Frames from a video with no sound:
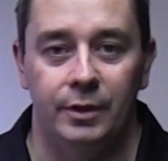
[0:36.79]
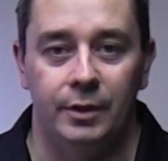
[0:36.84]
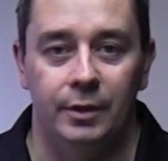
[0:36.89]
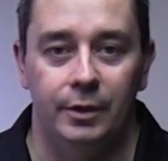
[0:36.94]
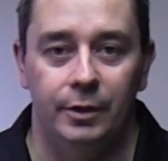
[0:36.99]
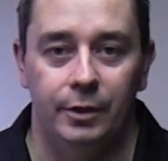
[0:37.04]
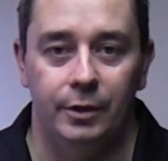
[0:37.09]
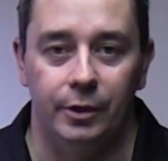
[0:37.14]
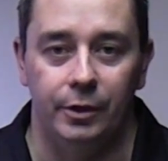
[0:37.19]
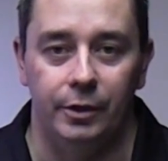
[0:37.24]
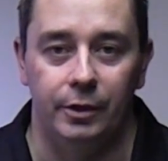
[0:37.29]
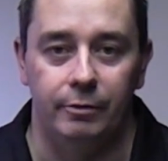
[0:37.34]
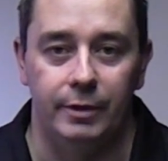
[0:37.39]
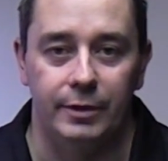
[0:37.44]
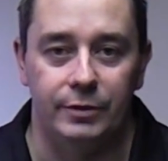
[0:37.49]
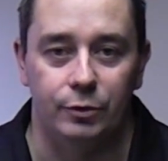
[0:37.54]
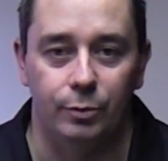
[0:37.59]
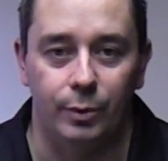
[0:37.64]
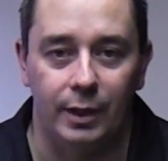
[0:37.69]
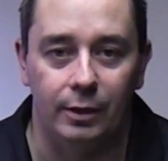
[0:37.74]
and there is
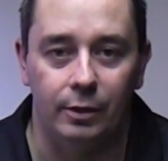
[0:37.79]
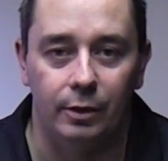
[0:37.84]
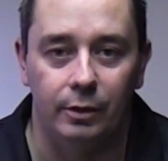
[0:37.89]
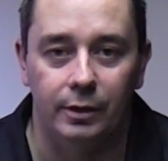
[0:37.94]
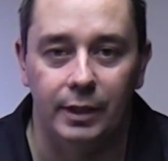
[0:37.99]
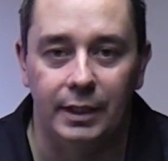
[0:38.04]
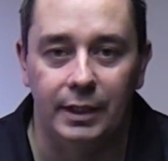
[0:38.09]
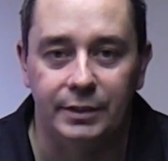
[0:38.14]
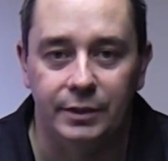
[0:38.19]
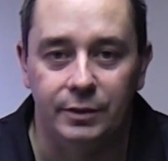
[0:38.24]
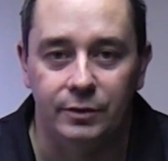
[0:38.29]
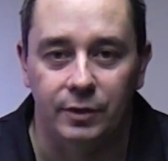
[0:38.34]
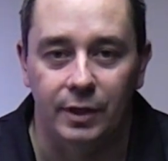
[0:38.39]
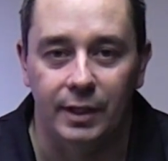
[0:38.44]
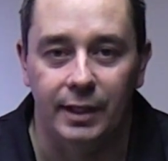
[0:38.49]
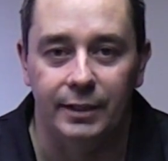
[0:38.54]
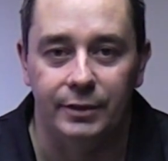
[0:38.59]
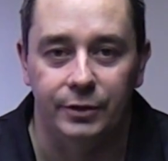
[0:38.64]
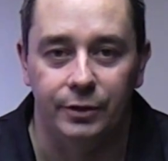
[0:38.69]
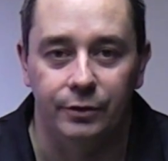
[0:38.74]
quite a lot of
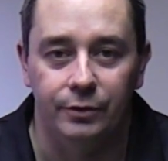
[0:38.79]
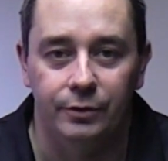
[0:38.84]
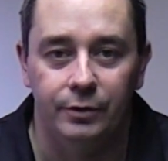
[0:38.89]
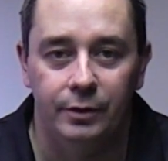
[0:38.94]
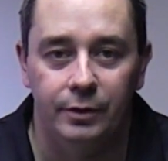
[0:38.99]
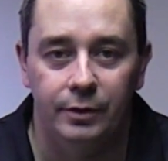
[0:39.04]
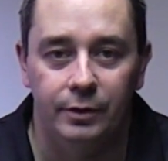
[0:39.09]
legislation